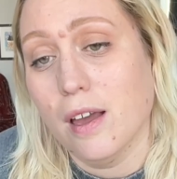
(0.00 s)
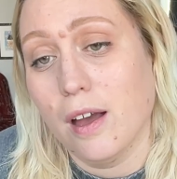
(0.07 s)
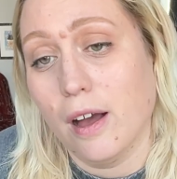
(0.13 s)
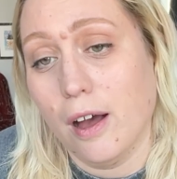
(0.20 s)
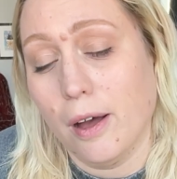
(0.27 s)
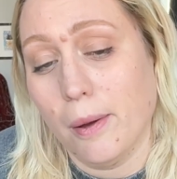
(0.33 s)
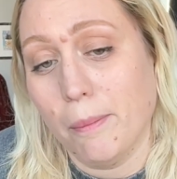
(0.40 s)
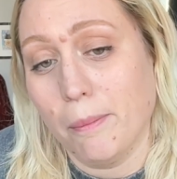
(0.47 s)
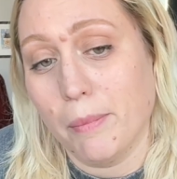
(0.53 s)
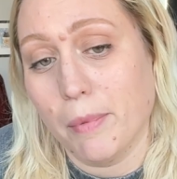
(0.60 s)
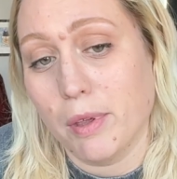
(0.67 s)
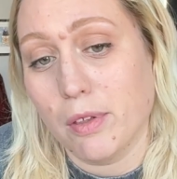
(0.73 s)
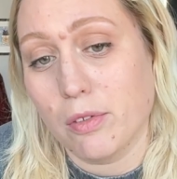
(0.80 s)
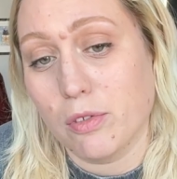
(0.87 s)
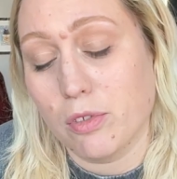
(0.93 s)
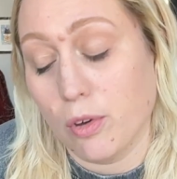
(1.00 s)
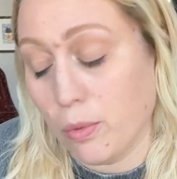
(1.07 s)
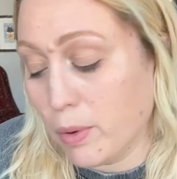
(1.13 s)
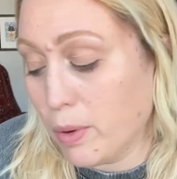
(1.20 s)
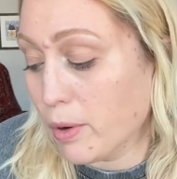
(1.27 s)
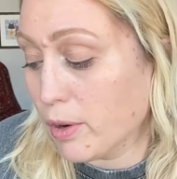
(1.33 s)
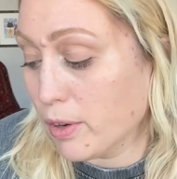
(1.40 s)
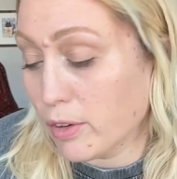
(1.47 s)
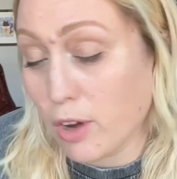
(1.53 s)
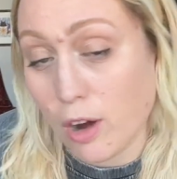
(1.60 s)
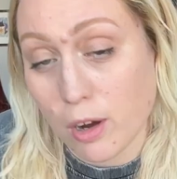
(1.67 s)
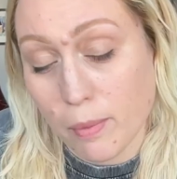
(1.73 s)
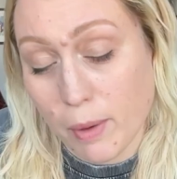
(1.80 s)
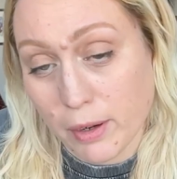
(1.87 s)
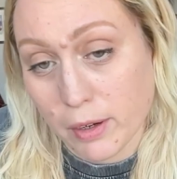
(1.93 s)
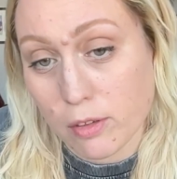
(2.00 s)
Um, so, we are going to talk about